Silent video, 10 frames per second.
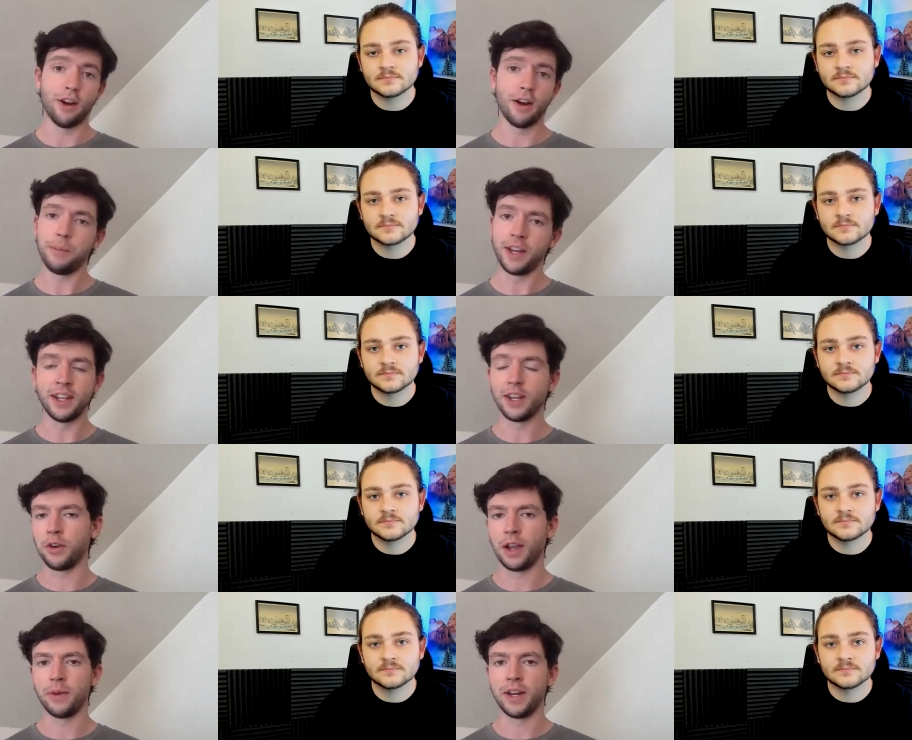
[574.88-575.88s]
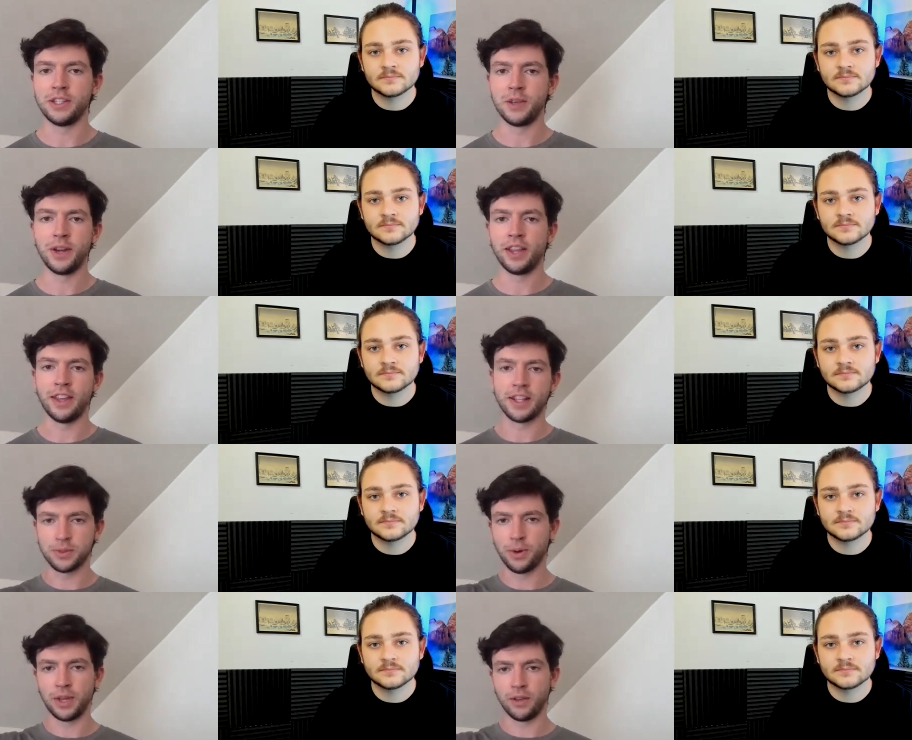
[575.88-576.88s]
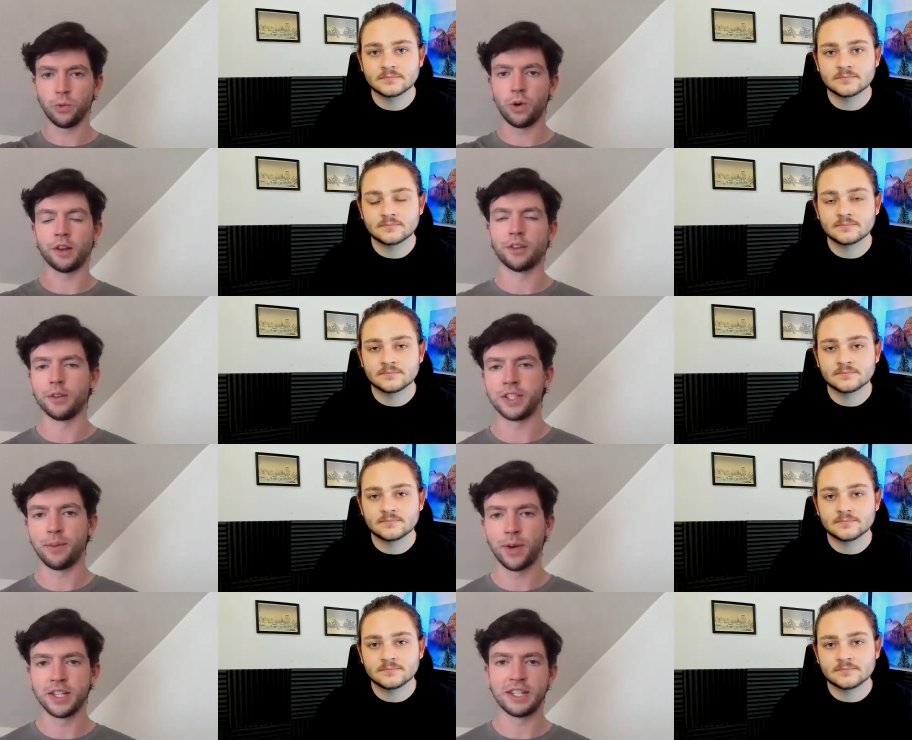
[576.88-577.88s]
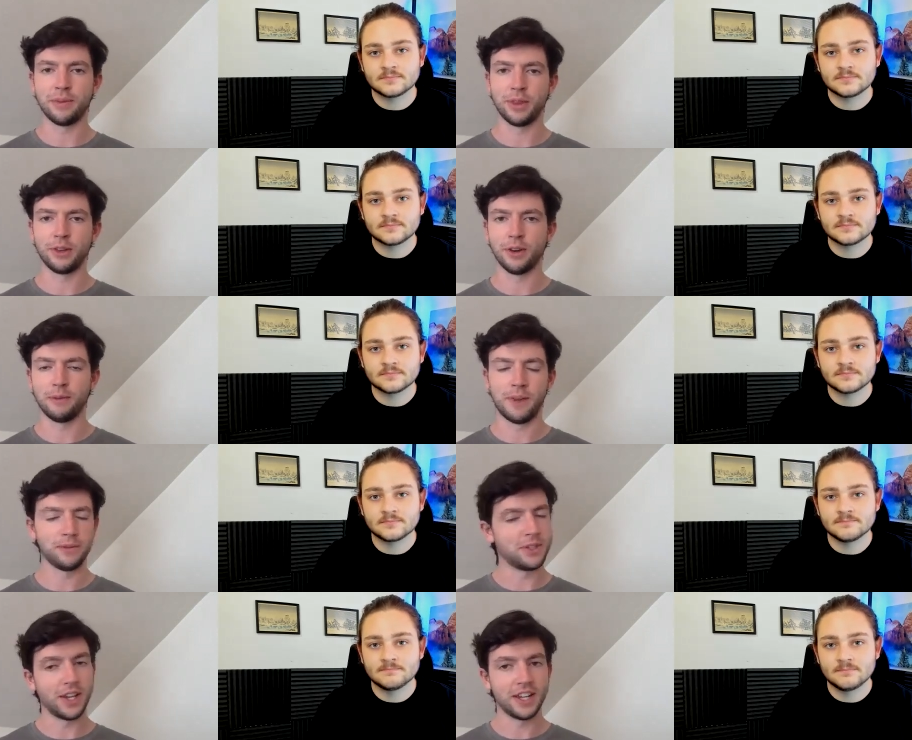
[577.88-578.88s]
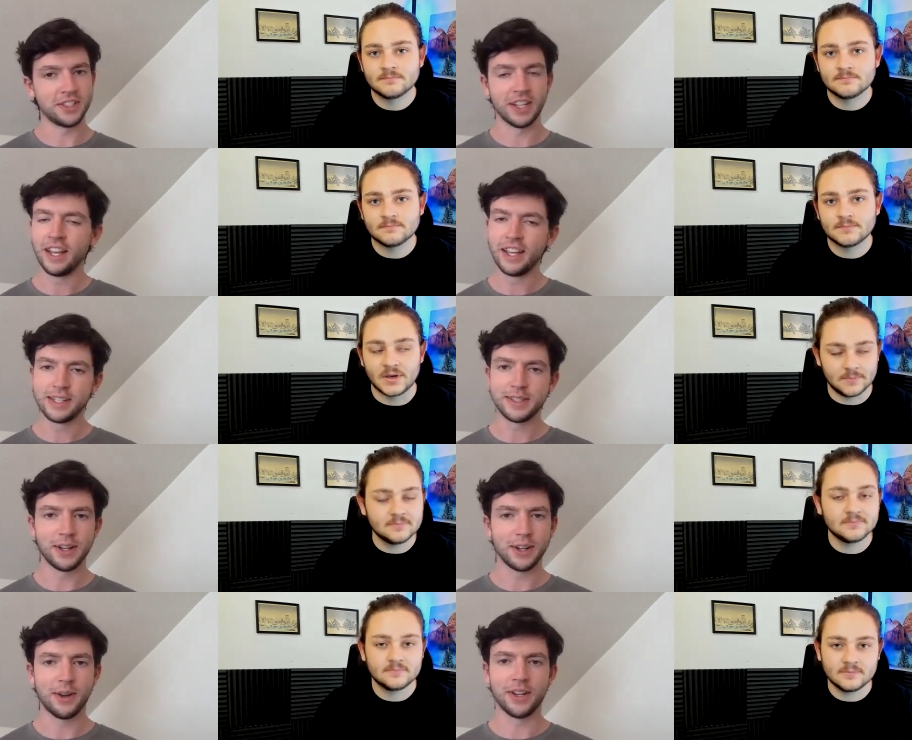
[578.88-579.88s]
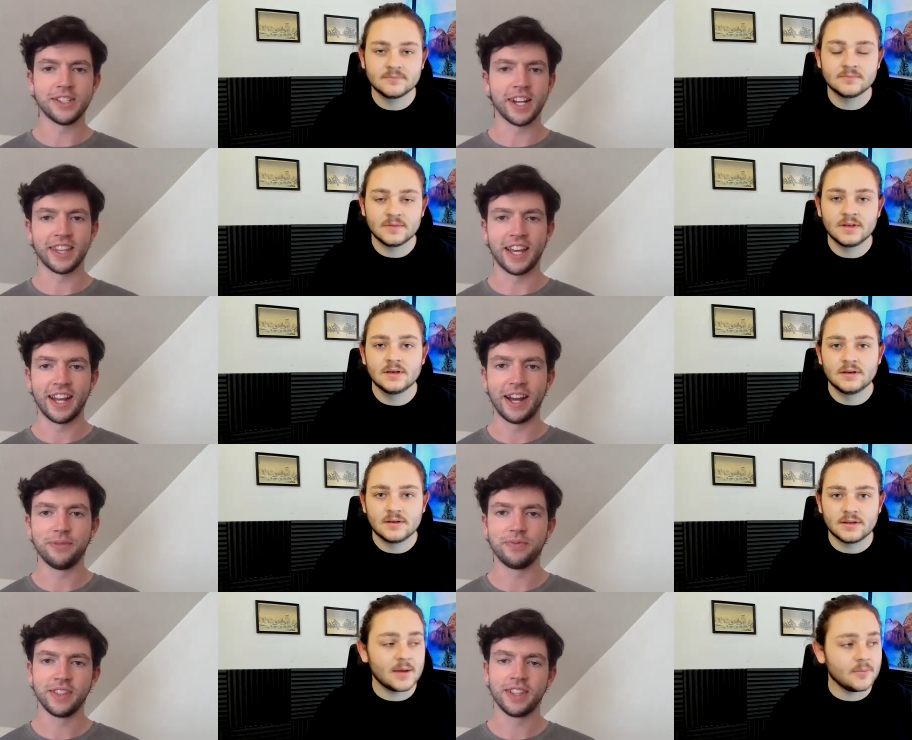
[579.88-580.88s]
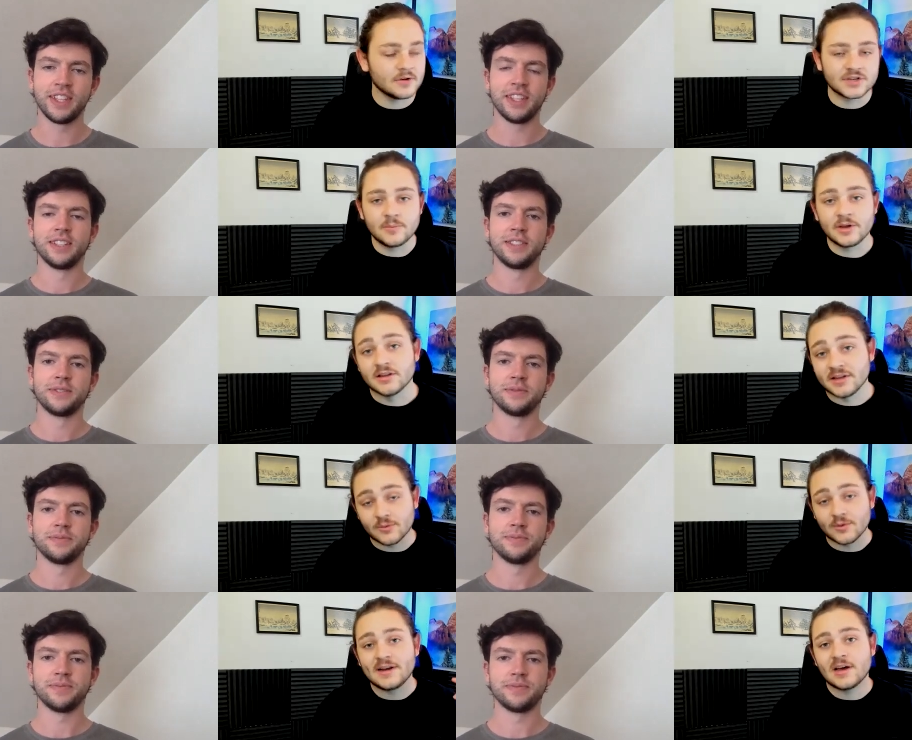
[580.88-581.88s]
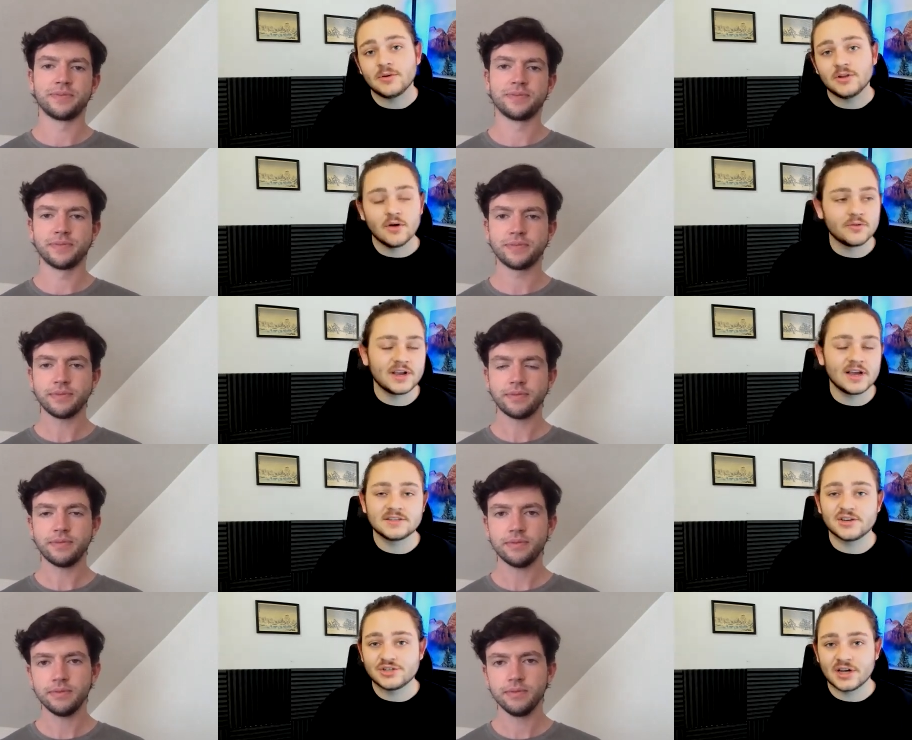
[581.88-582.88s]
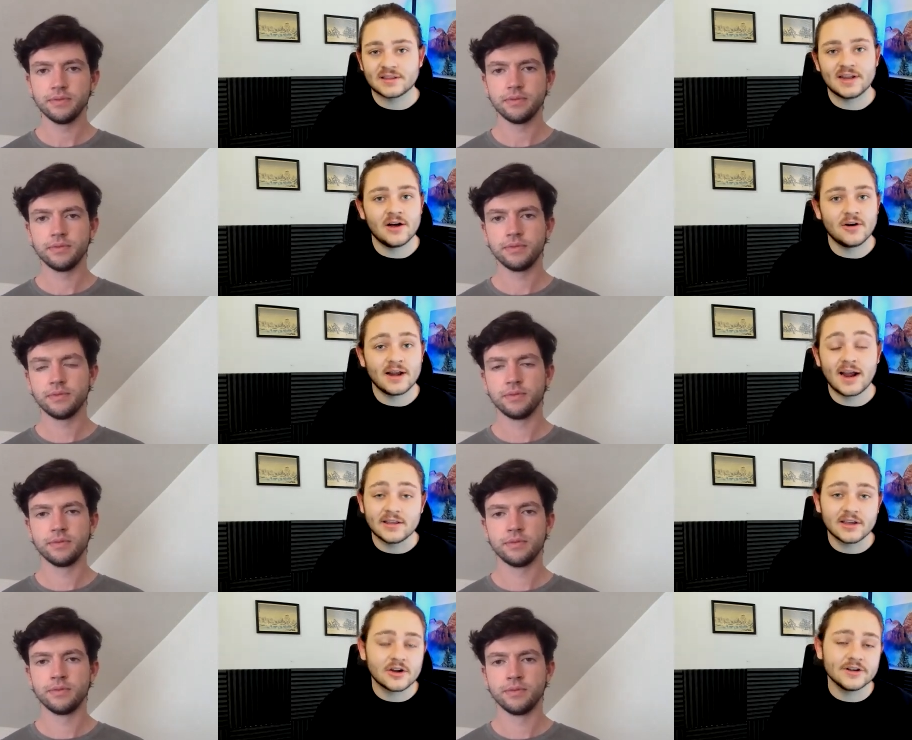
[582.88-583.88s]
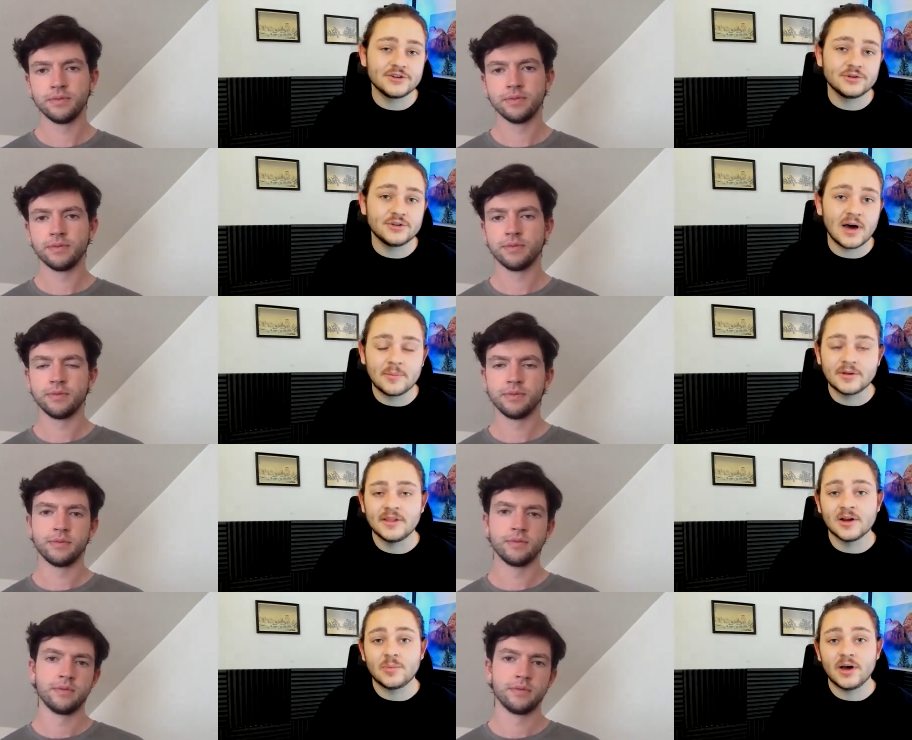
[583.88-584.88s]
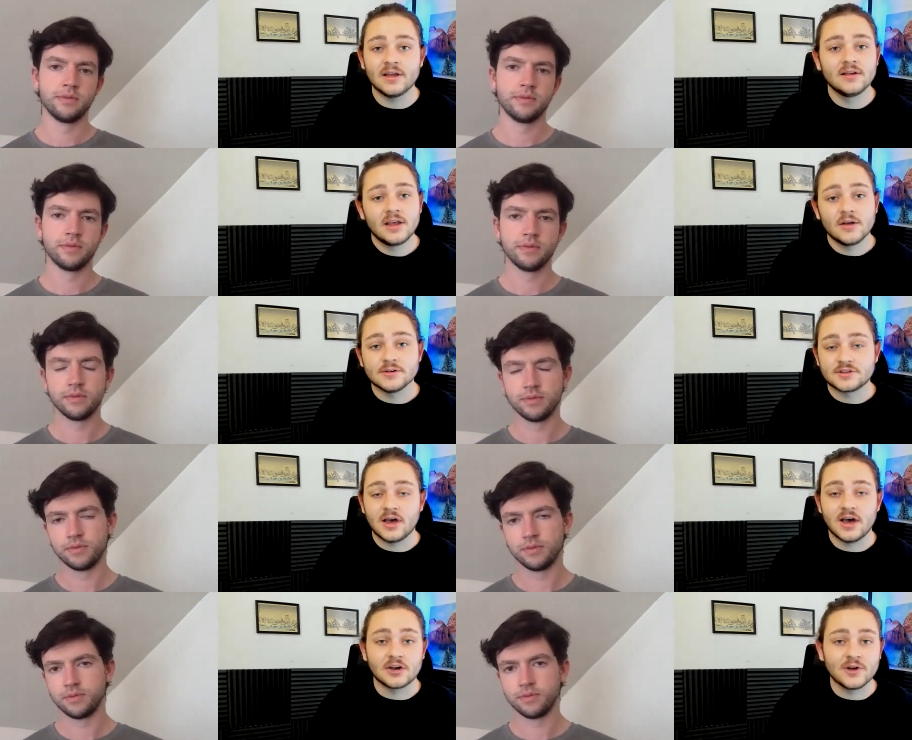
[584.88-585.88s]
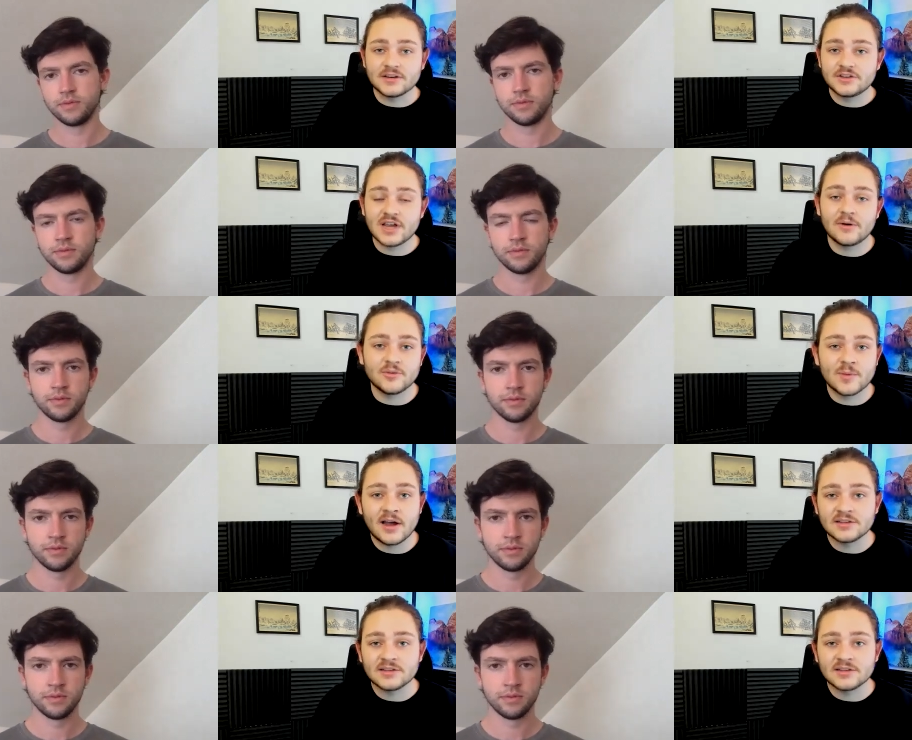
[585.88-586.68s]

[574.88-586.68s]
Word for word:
Speaker 1: our opinion a great way to do it and that's what we walk through step by step in the roadmap so you guys should consider going and checking that out
Speaker 2: yeah there's going to be a link right down below for you guys to go check that out i'd highly encourage you to hop in there but it was uh, great to chat with you